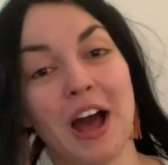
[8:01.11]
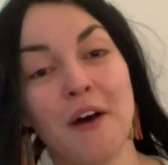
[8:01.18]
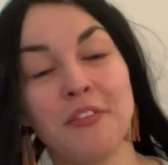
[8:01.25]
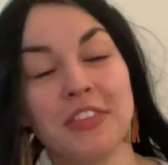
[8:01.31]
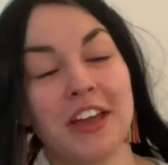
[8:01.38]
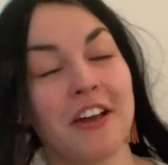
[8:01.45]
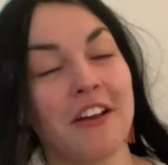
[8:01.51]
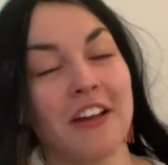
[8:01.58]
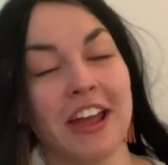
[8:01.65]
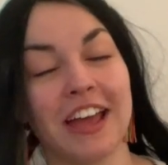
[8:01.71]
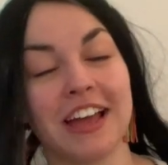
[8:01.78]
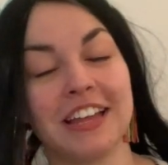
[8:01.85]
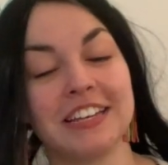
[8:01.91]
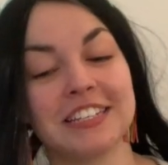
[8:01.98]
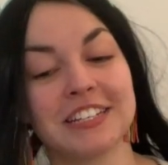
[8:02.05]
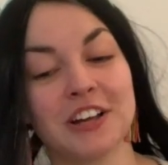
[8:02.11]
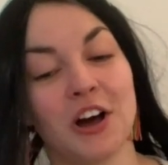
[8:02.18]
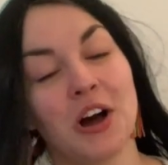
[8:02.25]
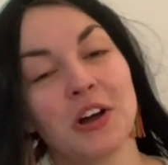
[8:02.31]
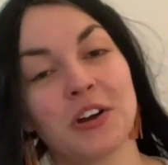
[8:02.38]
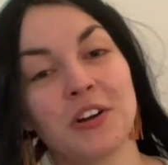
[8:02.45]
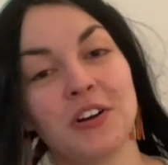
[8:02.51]
out there and
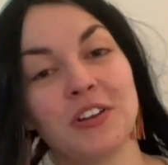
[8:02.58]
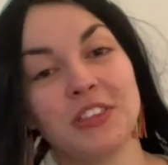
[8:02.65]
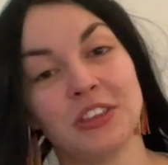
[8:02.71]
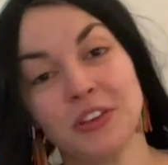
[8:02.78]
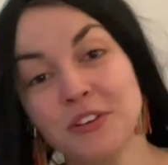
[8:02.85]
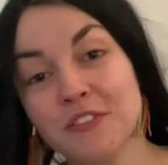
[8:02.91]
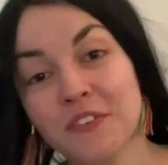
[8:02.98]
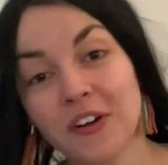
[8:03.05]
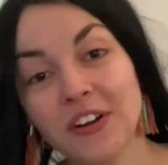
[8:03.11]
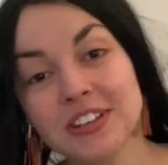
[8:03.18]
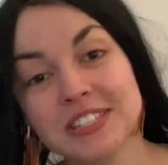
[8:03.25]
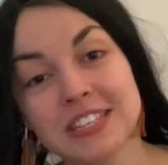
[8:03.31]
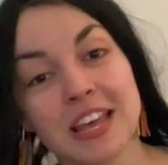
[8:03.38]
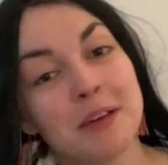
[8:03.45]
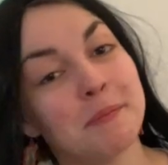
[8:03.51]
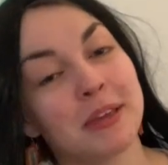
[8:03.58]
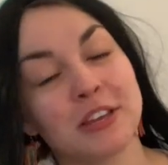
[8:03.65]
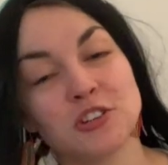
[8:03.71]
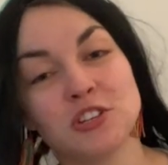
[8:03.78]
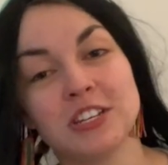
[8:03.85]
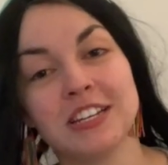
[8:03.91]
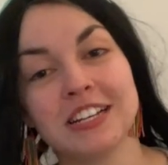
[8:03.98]
conquer the universe because
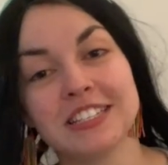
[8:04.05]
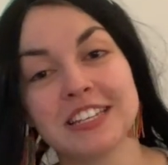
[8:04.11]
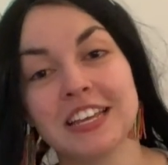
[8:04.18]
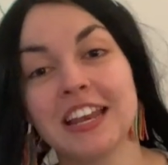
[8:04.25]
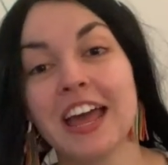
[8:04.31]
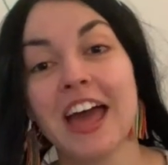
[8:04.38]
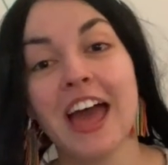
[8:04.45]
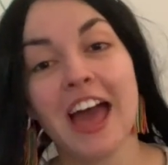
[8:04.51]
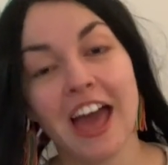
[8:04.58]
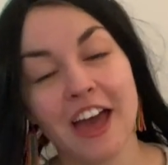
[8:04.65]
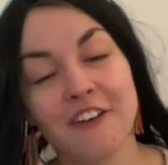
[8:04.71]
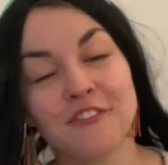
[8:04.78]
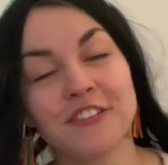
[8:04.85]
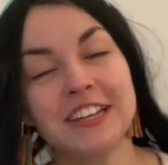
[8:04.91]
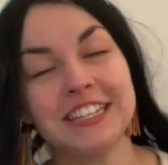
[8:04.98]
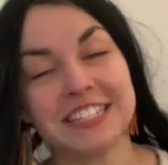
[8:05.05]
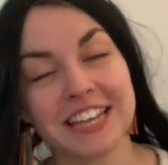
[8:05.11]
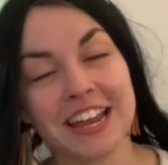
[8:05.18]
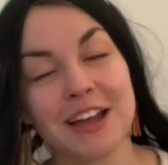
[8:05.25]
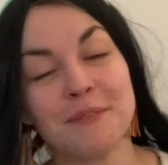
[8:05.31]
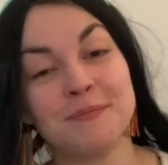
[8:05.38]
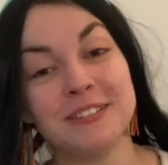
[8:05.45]
she does it every damn